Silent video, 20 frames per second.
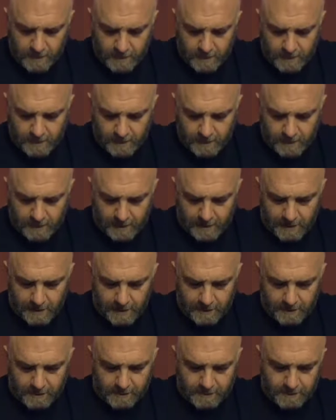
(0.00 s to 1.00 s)
And
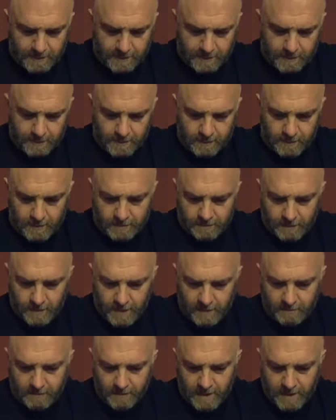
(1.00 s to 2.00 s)
I want to
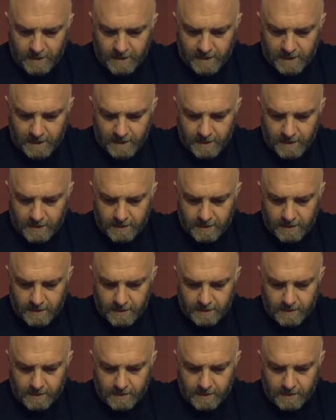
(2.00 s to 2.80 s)
bring Mike on.